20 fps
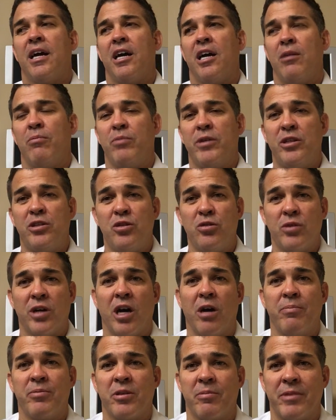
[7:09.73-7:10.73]
Um, we do
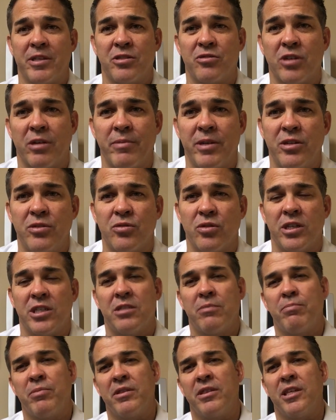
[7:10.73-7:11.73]
help some extremity
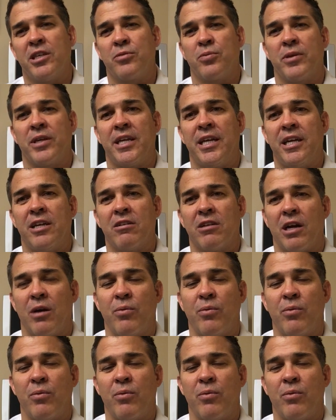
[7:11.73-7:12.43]
joints, but this one here,